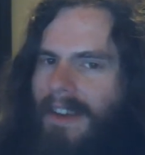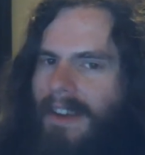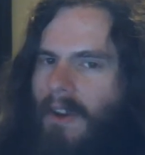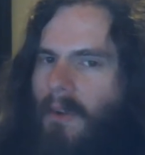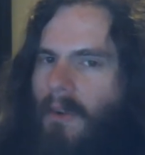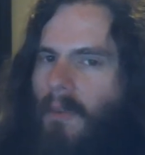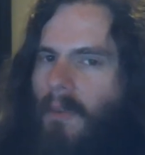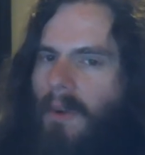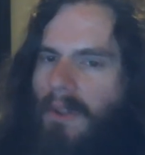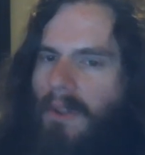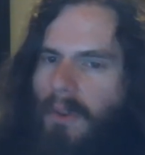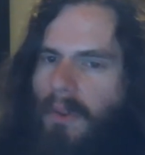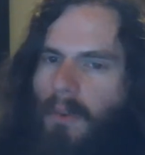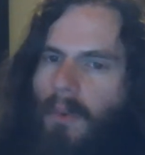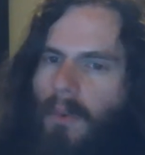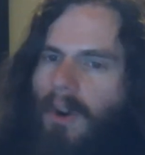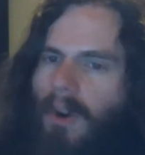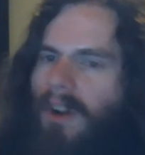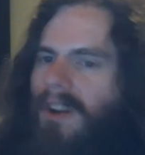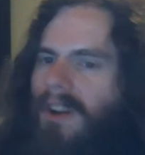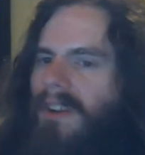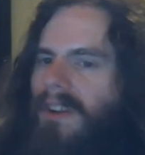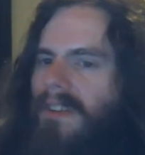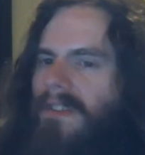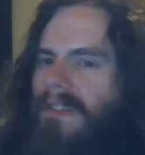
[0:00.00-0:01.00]
where the
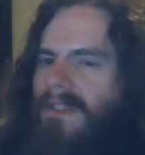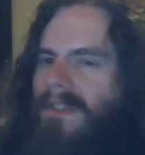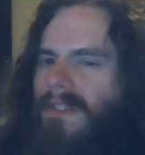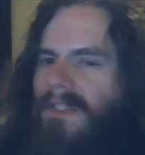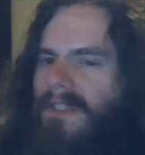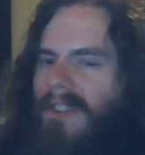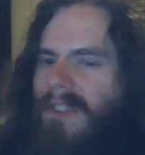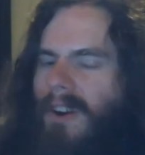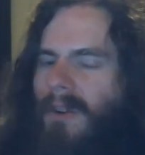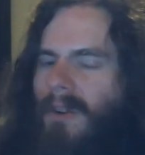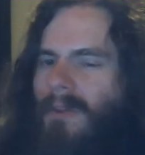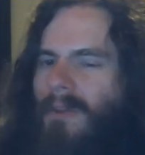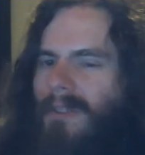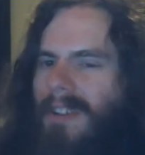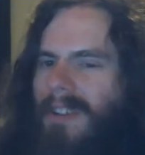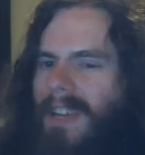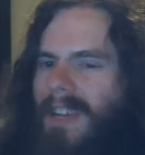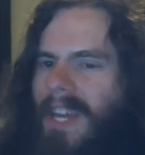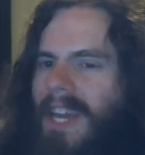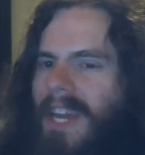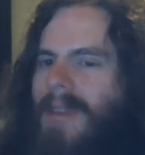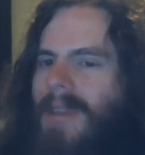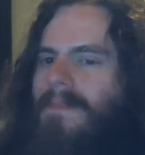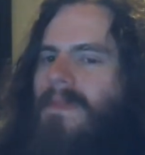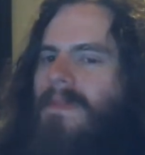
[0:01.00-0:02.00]
workers don't
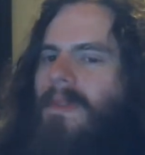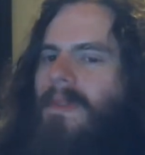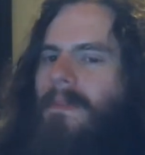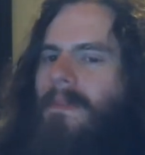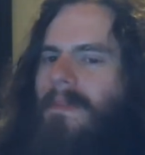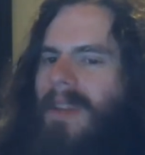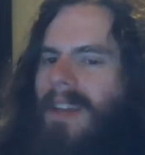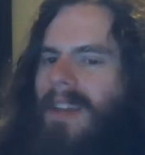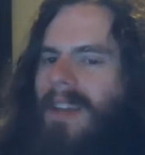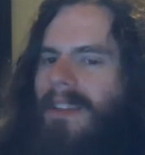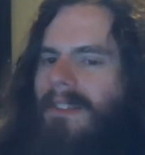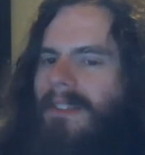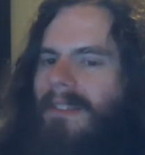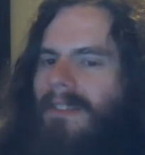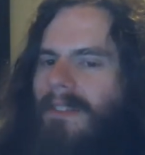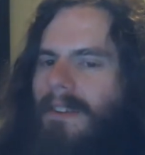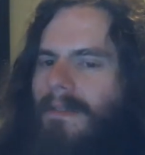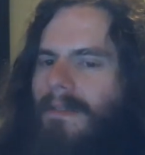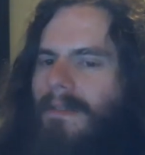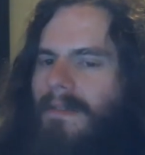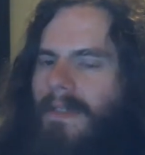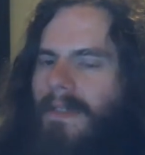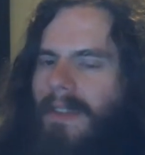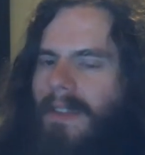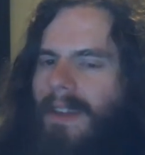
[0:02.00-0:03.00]
keep the means
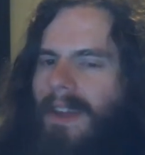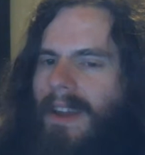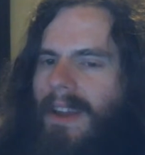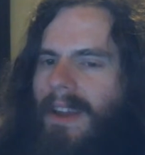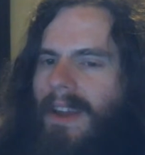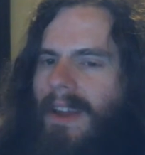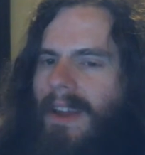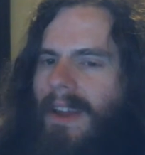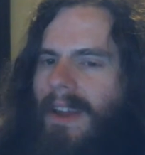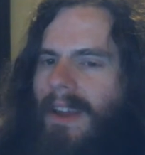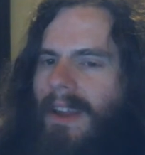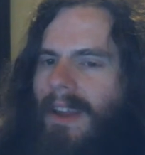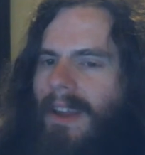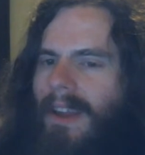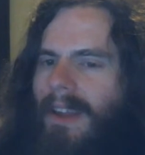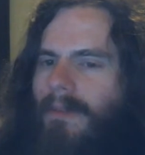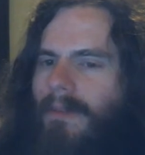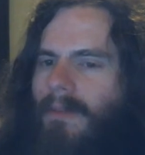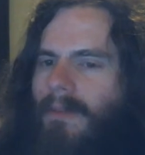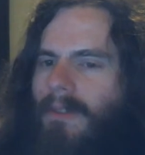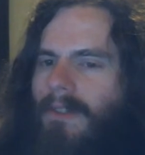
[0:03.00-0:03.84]
of and,